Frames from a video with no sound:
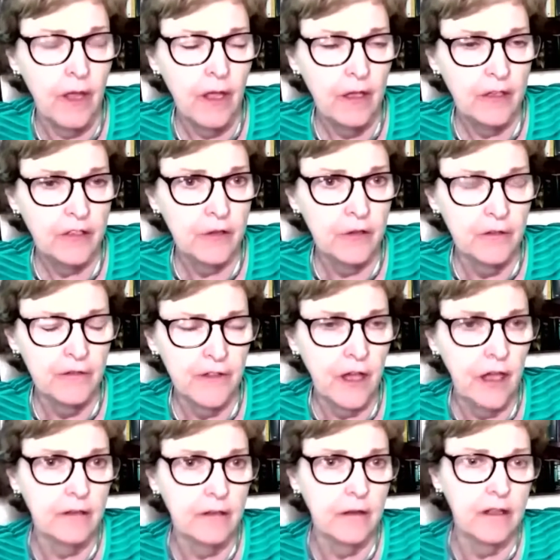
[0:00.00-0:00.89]
So you've
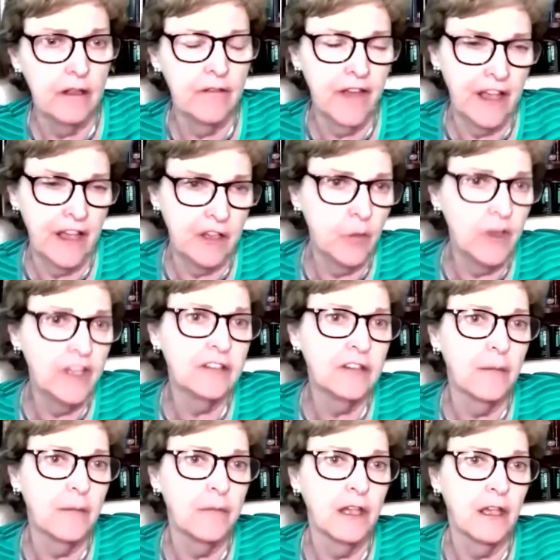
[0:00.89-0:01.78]
got the evacuees
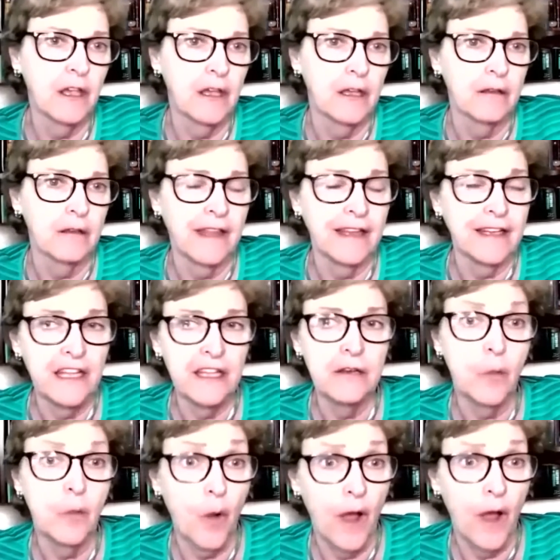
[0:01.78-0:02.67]
coming in, they need
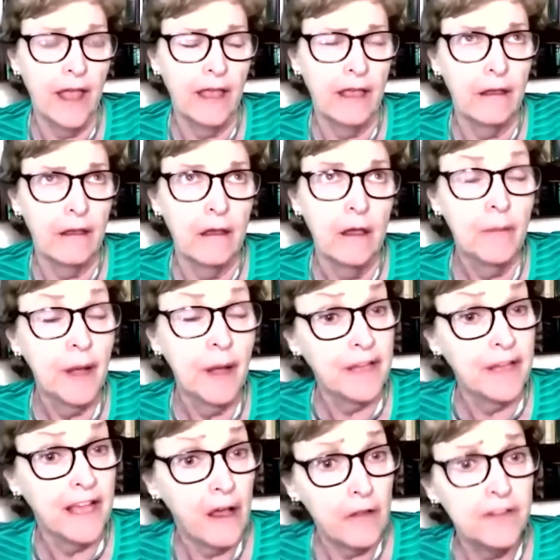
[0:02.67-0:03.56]
a way,
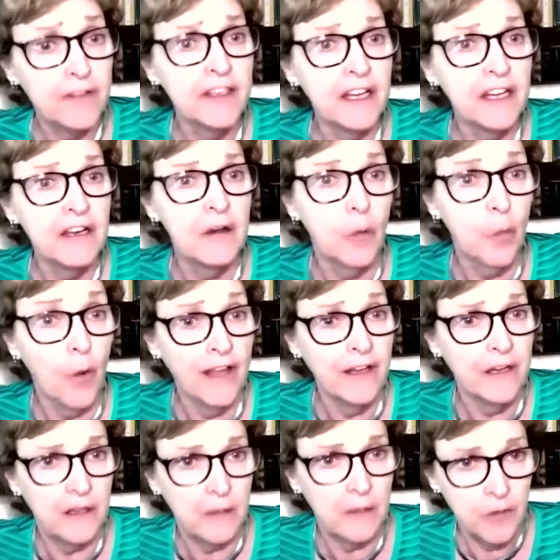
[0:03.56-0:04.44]
public health needed a way
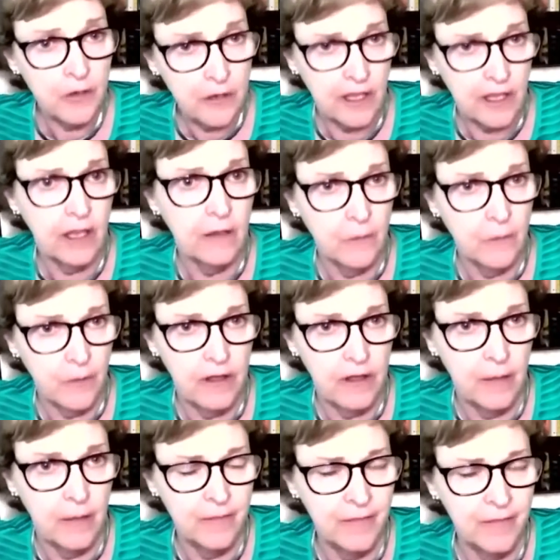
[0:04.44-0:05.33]
to communicate with
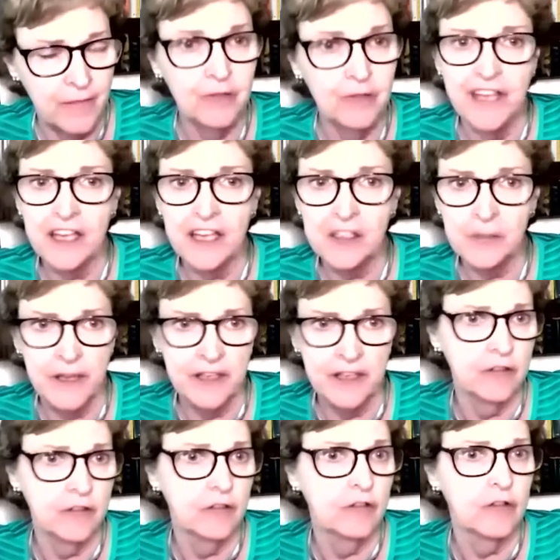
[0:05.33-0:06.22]
them, text
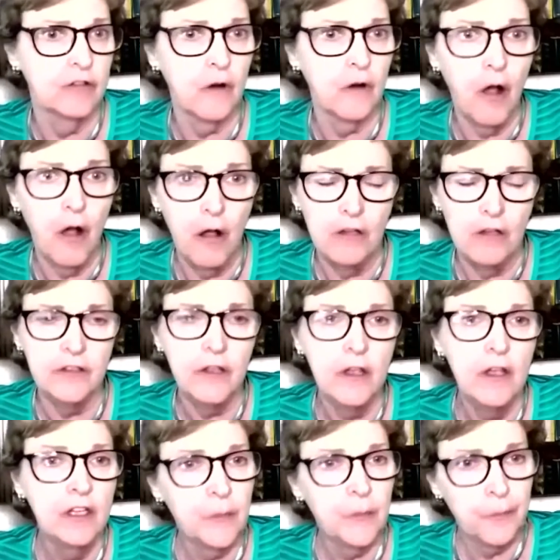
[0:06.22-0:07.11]
messages or calls
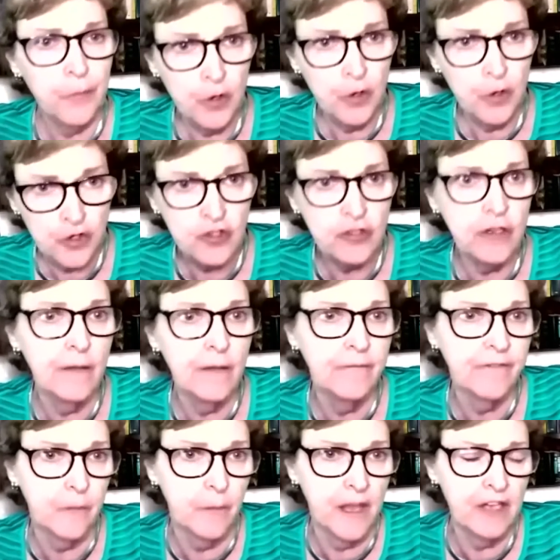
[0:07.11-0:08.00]
to push
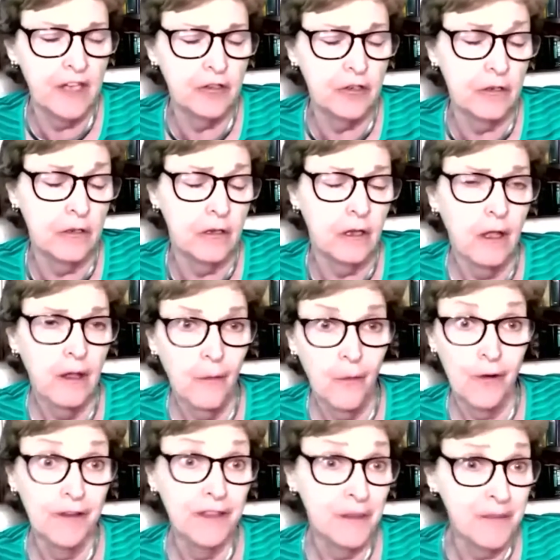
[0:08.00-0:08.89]
information.
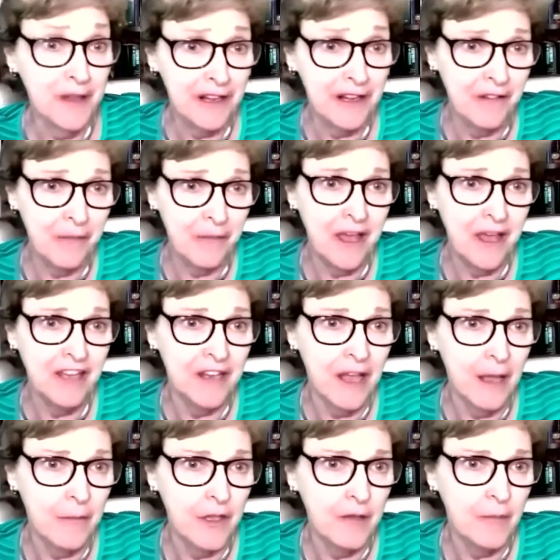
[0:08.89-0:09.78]
We're in the middle of a
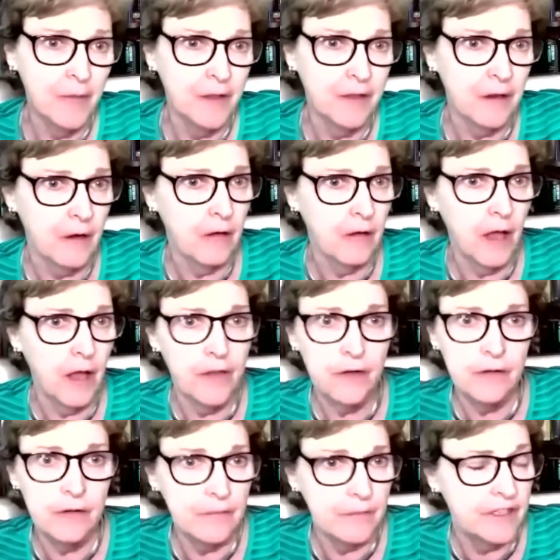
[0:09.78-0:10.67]
pandemic, but there are
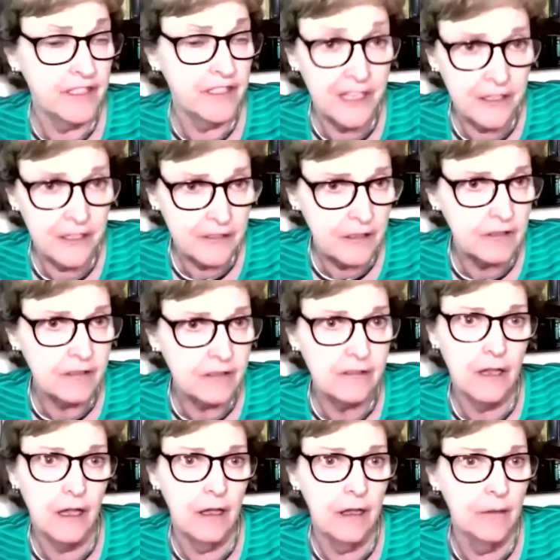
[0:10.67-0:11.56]
other diseases,
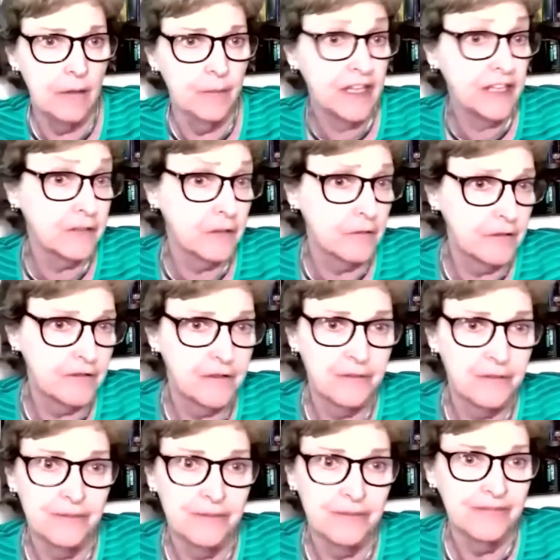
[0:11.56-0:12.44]

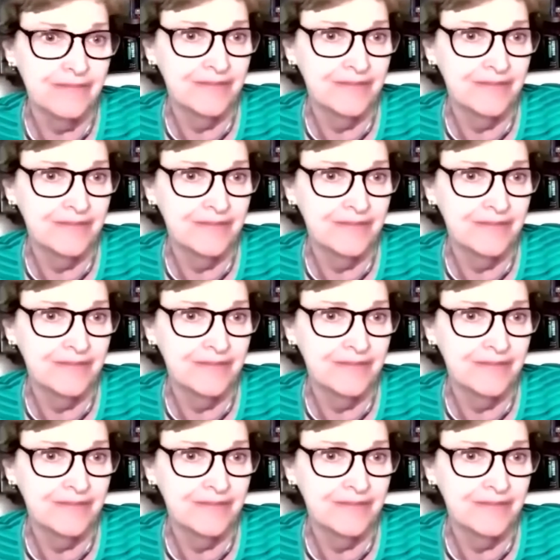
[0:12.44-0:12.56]
measles,